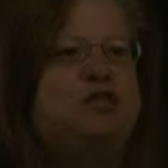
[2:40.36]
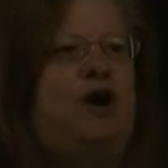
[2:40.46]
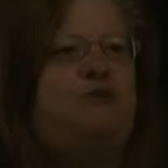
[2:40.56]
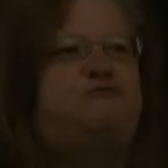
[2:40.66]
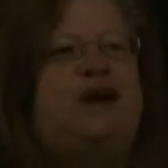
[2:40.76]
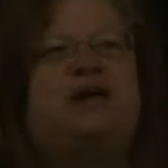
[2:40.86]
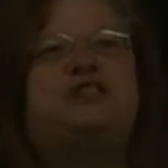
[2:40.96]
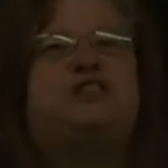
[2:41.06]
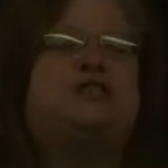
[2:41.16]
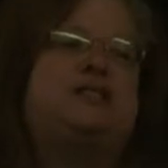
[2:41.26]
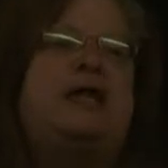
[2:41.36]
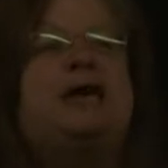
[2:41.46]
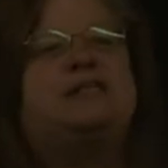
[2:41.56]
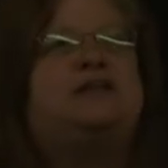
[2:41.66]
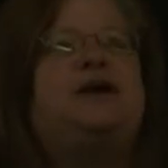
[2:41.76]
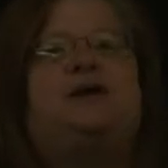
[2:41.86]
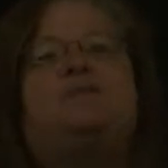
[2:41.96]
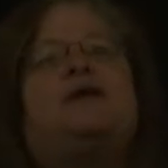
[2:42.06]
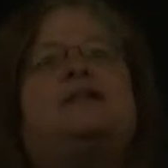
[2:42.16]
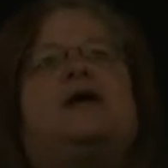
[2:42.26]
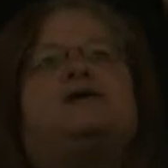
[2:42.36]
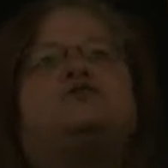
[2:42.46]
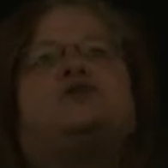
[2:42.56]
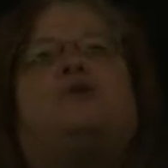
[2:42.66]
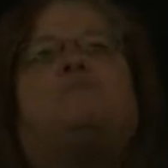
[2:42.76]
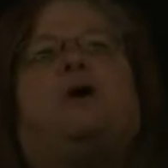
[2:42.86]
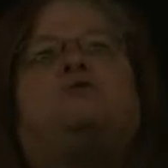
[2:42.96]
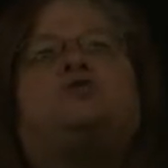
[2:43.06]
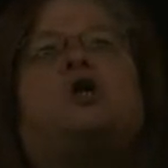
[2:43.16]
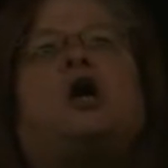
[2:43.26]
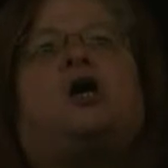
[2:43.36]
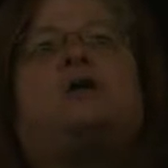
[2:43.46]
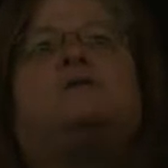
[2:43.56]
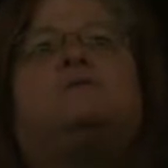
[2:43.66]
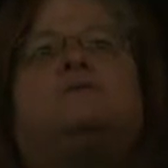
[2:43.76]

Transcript: long fancy Latin name that I like. It's called post hoc,